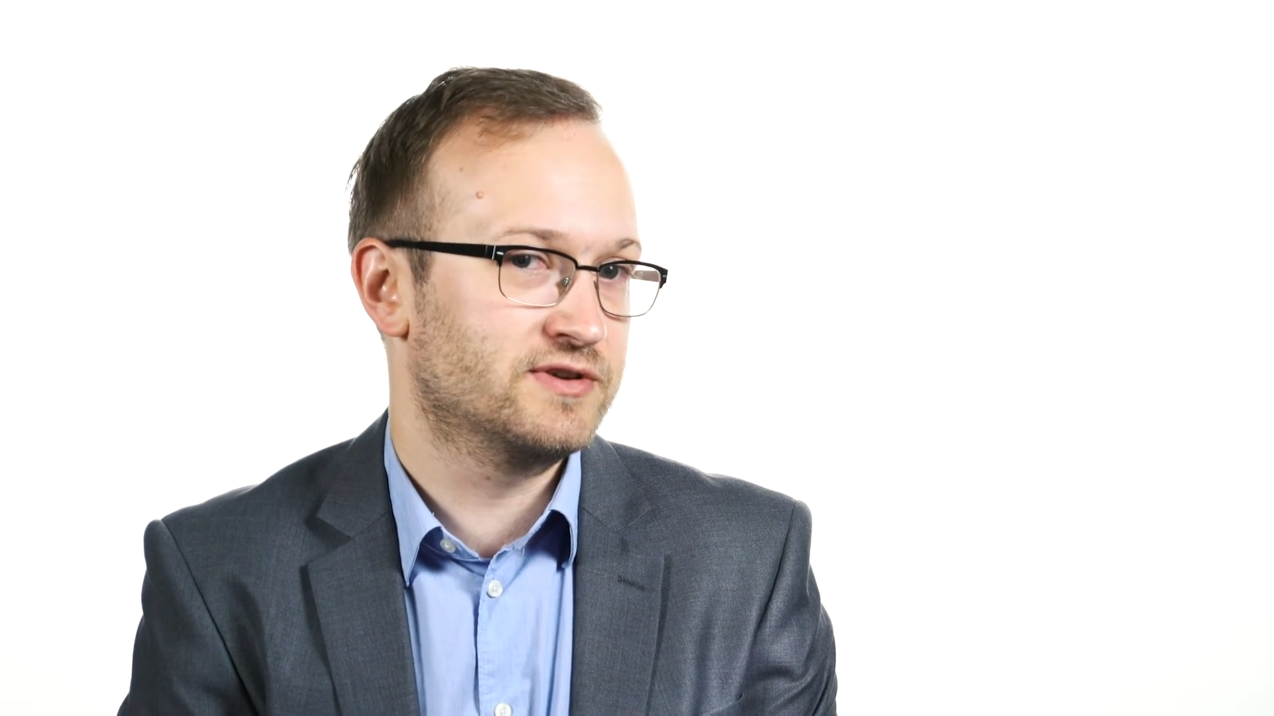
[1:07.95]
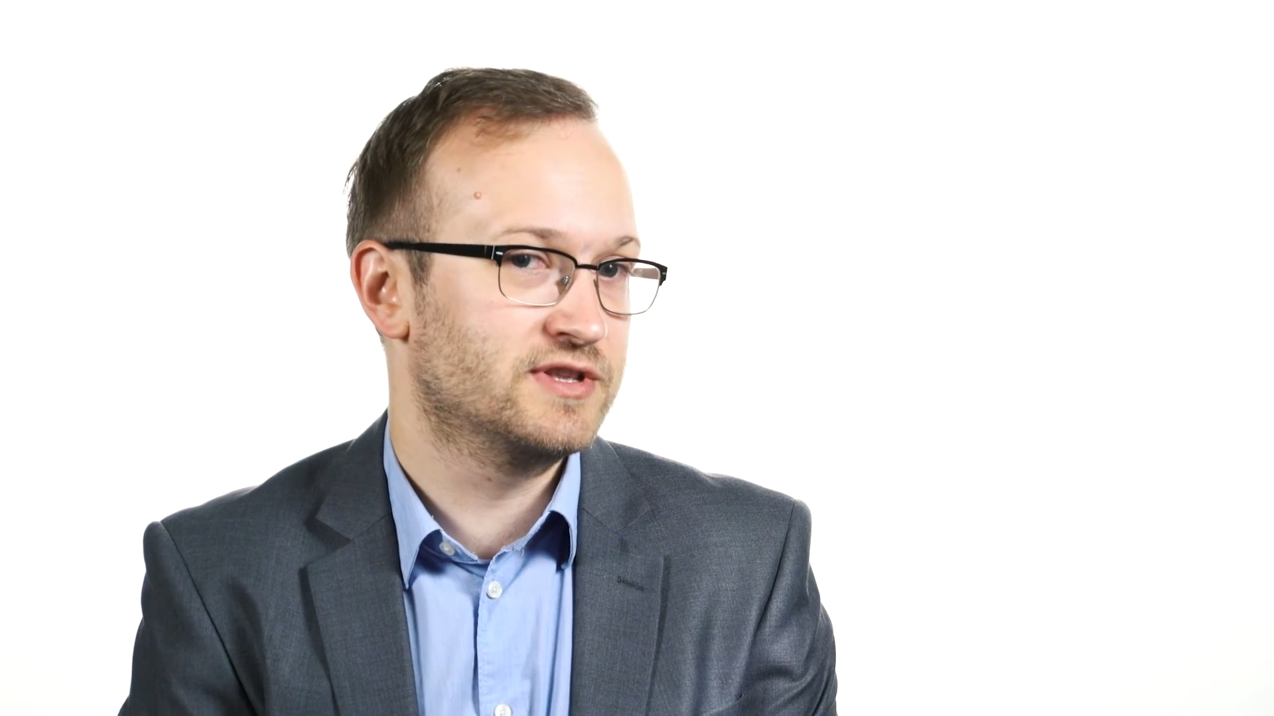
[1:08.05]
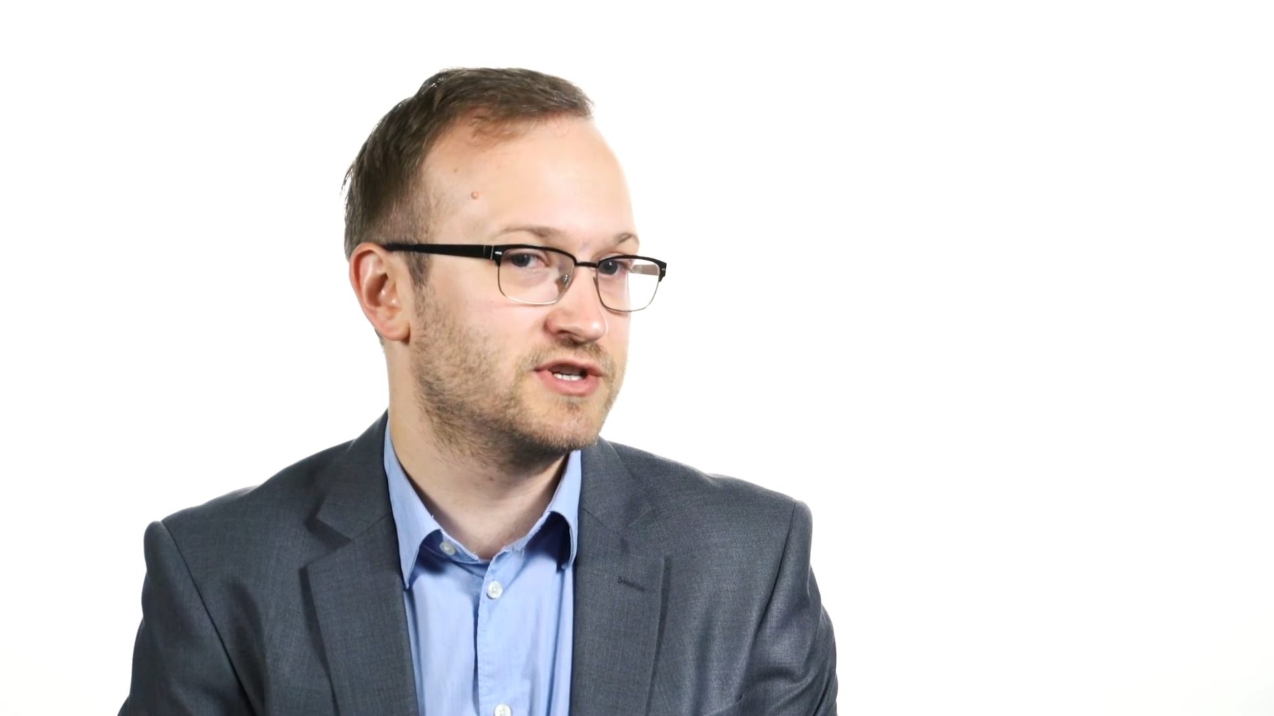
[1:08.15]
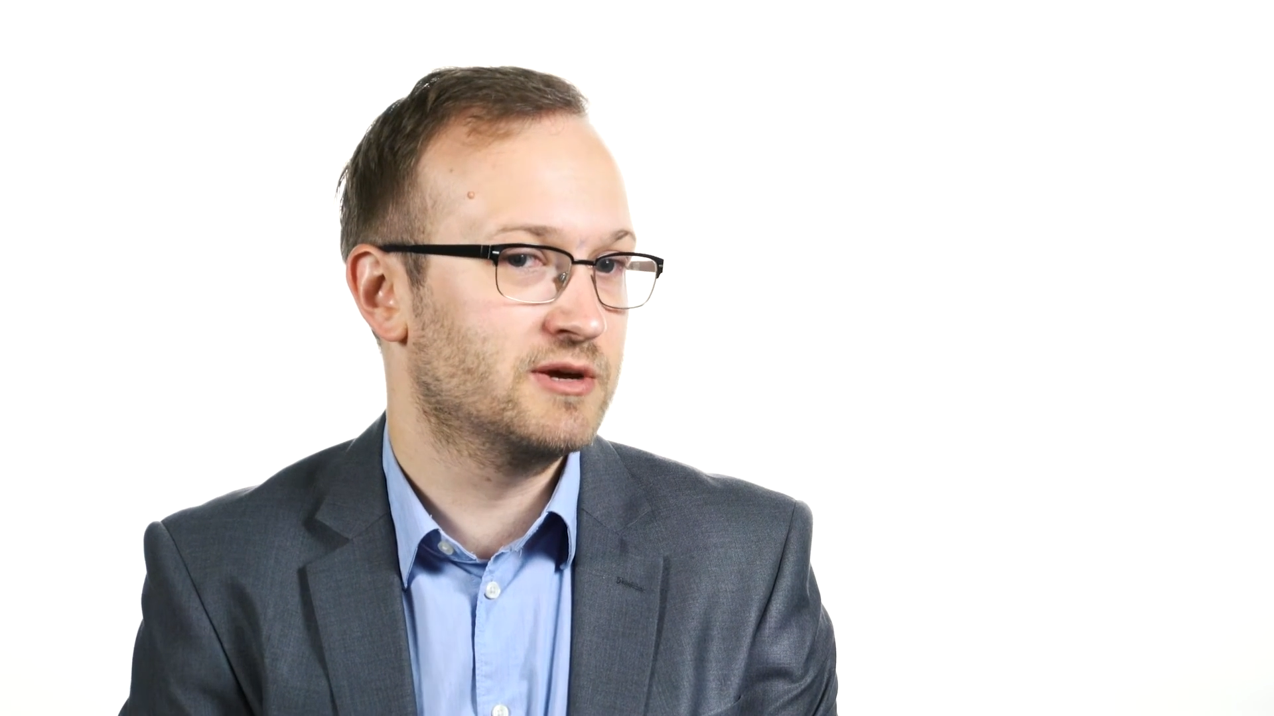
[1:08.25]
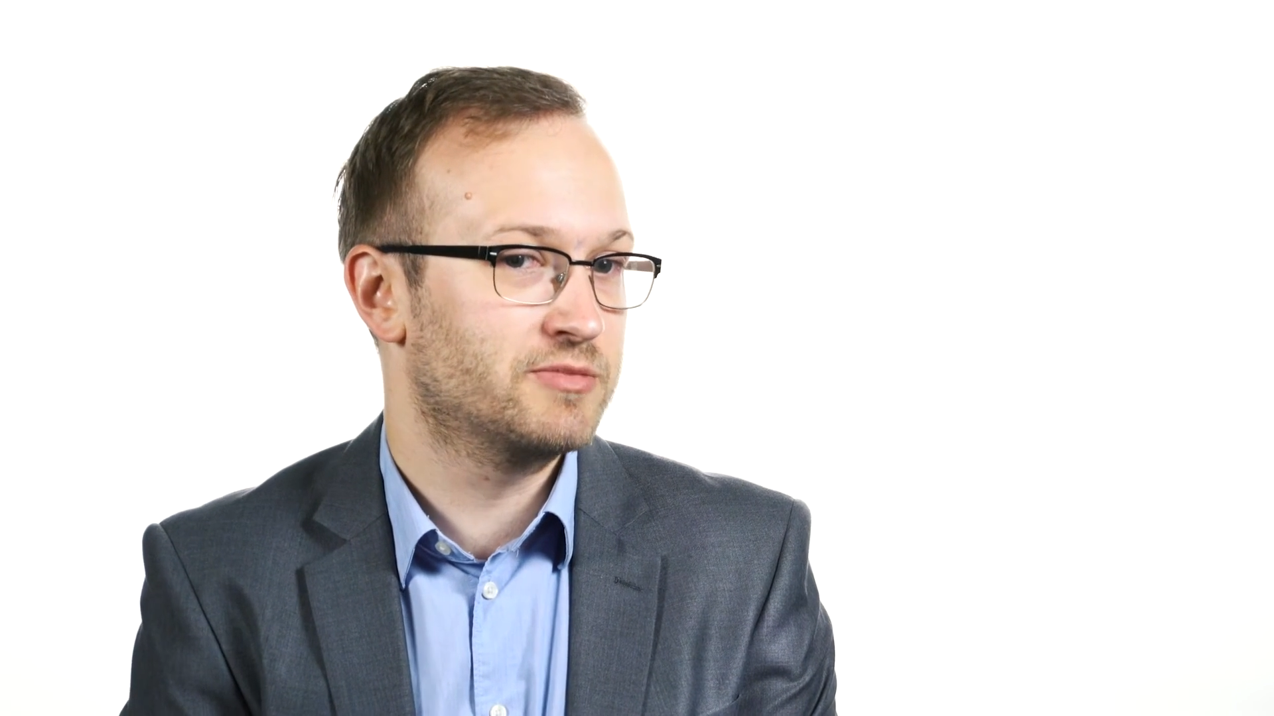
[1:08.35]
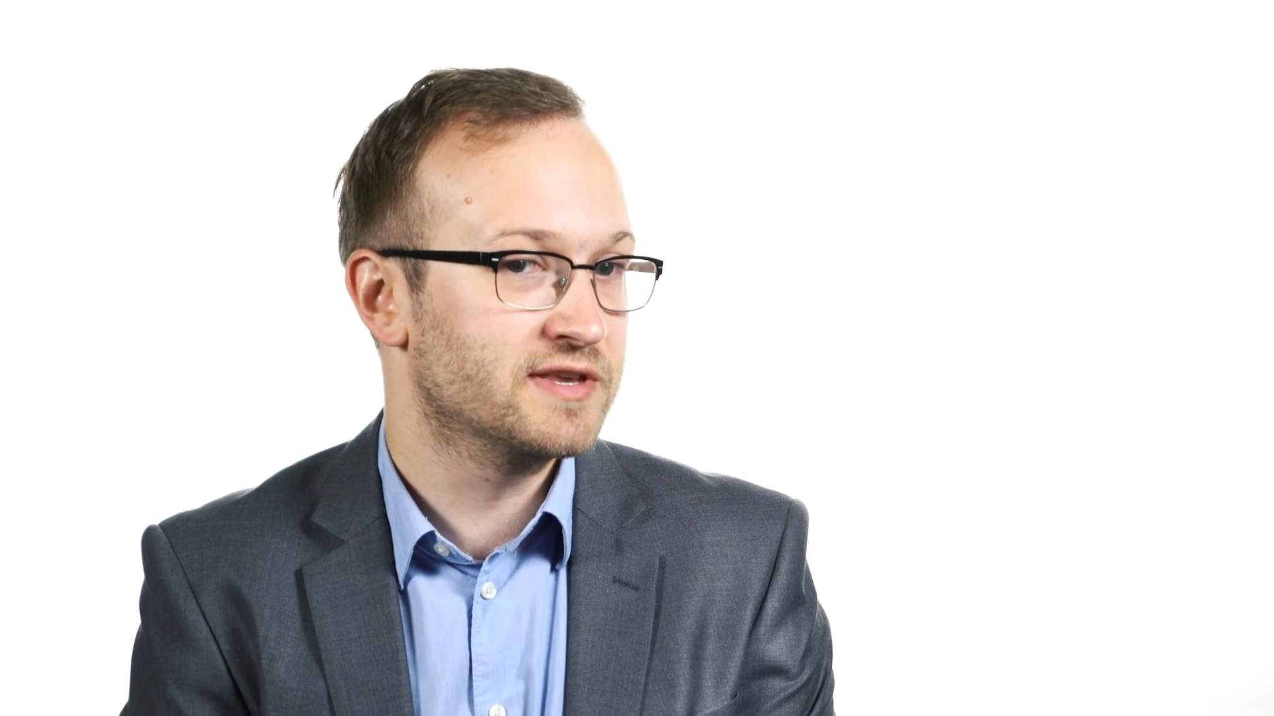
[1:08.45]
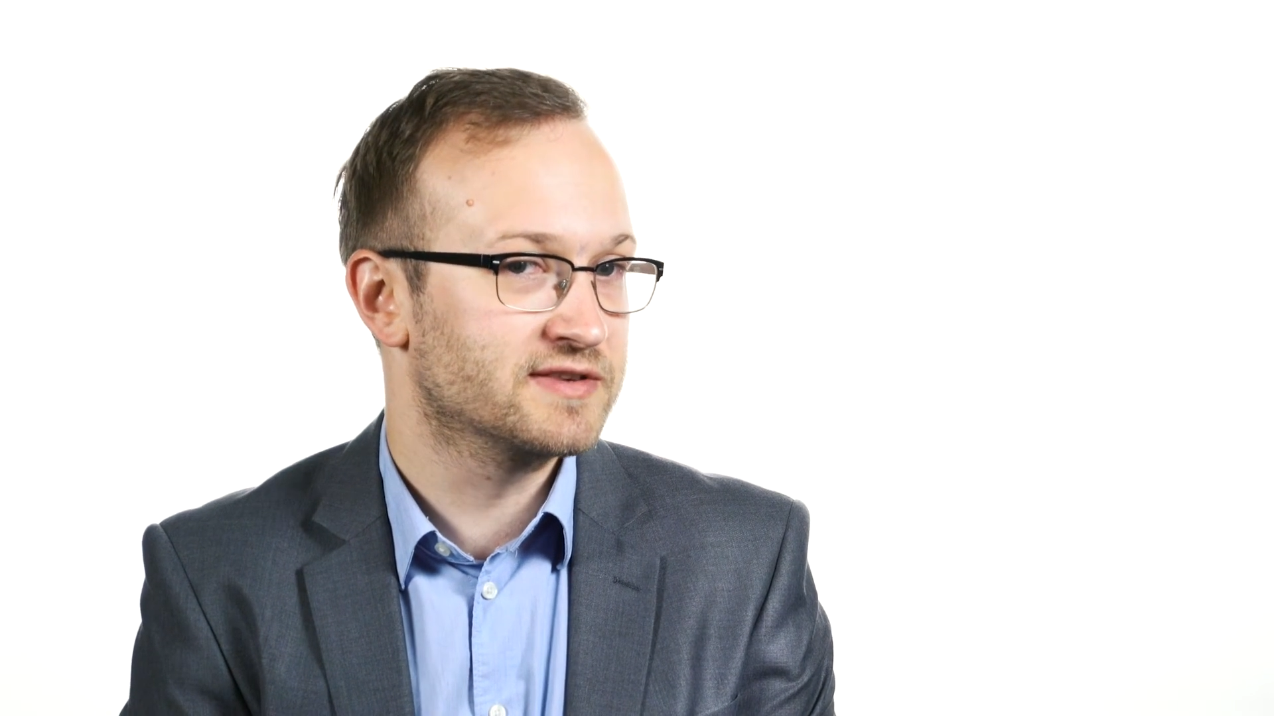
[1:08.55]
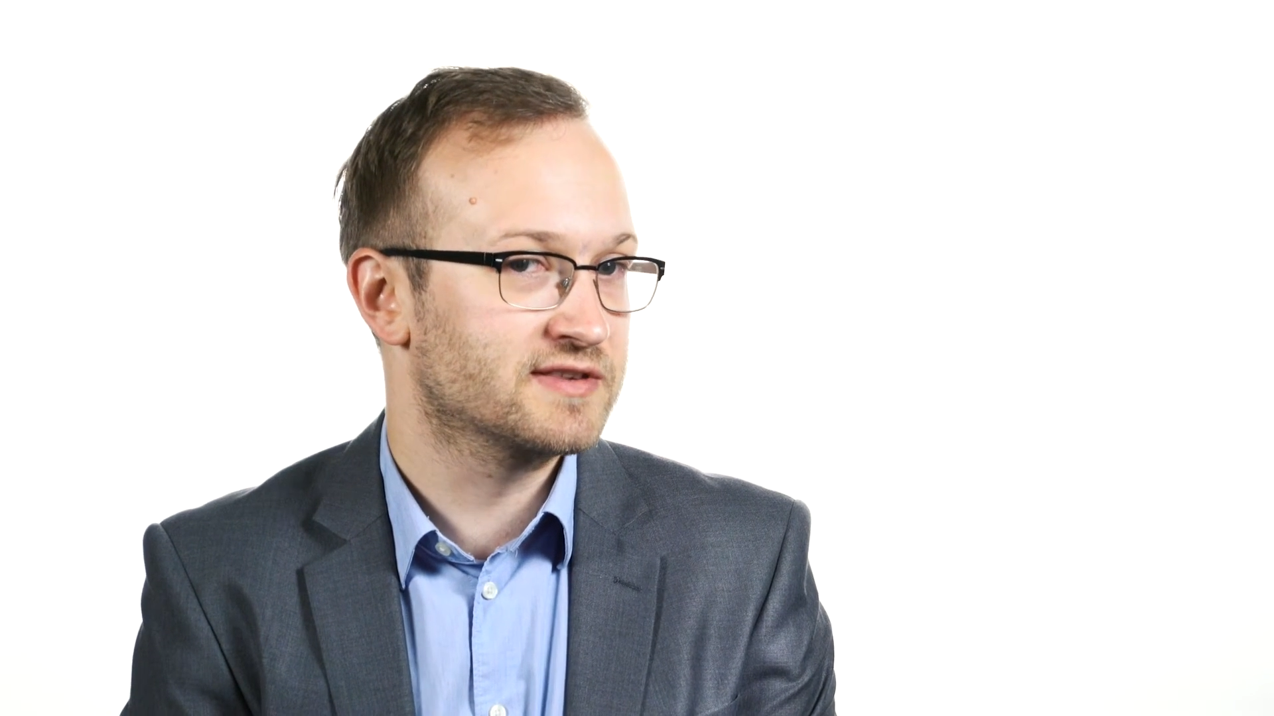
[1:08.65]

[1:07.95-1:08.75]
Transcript: or in the GMP